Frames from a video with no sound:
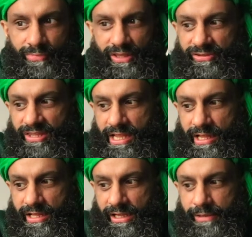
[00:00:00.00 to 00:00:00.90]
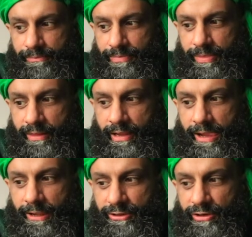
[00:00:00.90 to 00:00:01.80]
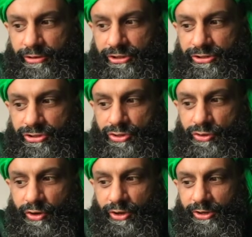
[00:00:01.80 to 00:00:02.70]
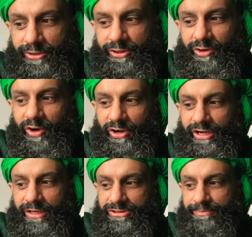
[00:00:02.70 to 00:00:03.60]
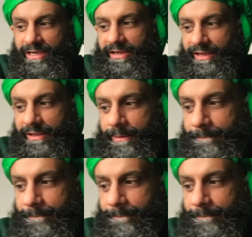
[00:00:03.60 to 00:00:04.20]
I think you know, you're not spending.